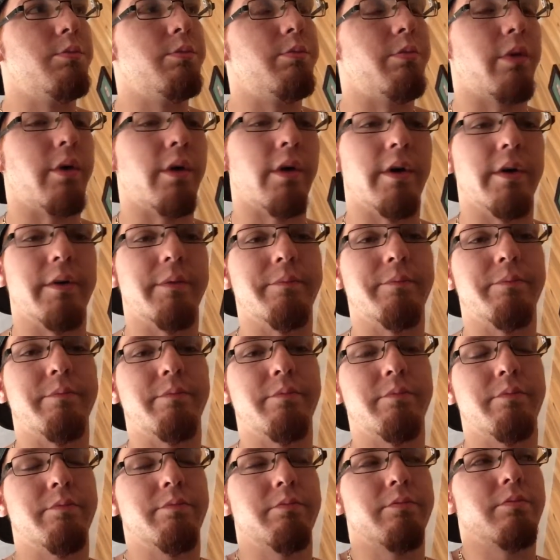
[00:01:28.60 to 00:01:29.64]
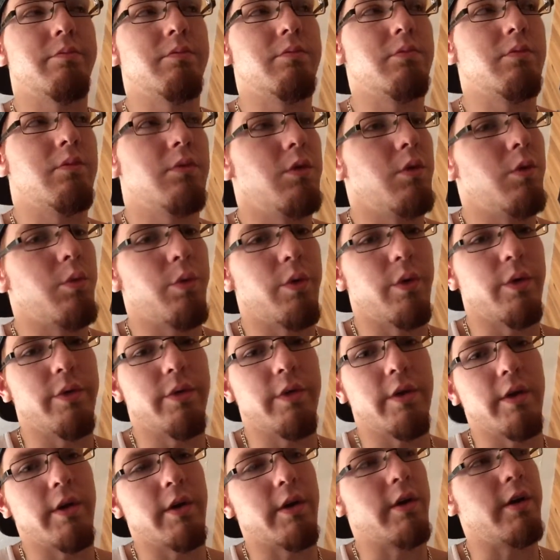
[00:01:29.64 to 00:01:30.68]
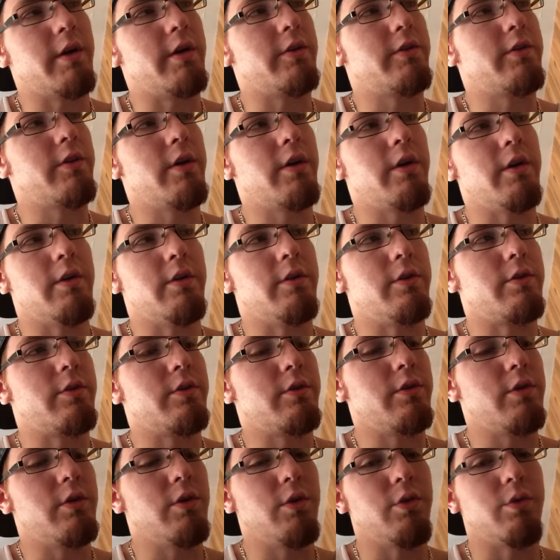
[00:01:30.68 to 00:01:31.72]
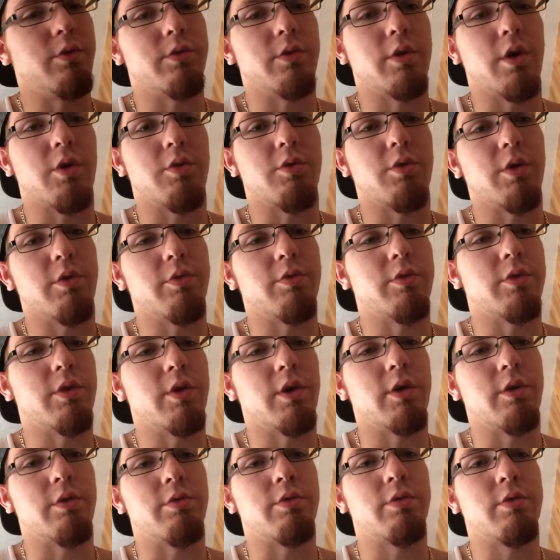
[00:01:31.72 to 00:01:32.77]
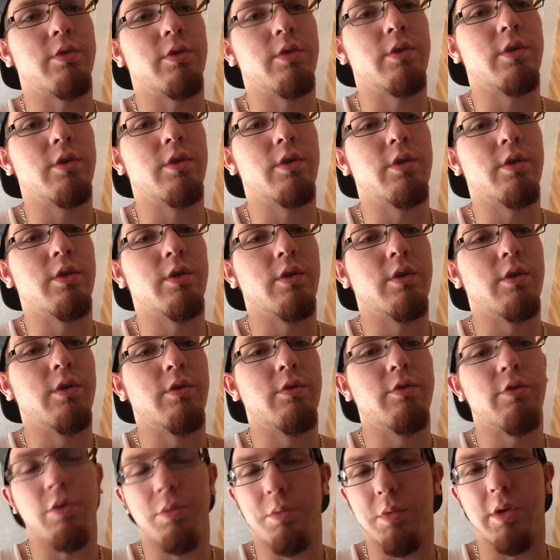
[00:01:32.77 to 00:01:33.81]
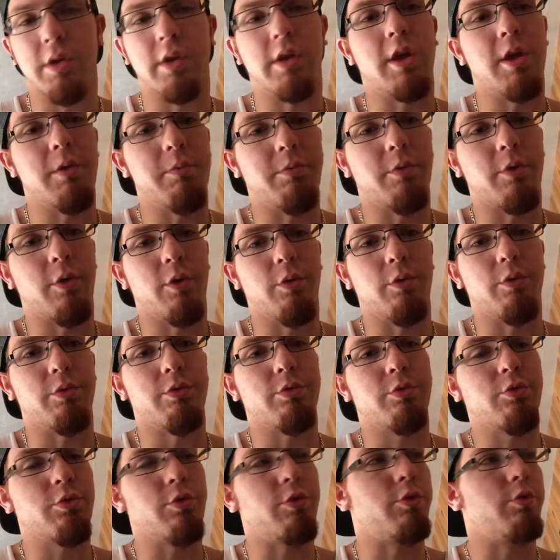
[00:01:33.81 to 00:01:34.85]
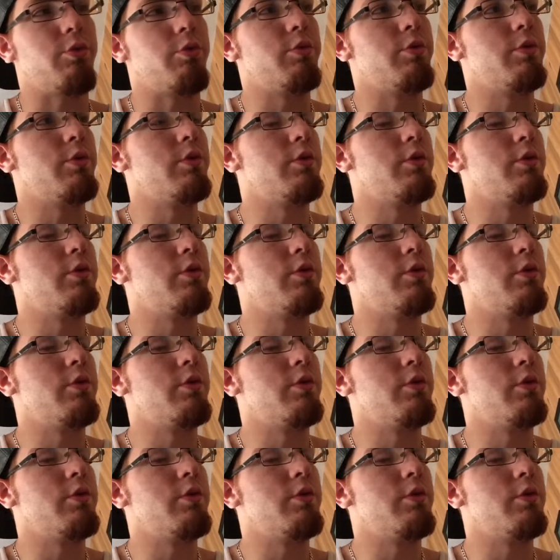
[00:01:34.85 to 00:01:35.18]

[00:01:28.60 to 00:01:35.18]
but one thing I gotta say is it was not rough enough for me to keep going through,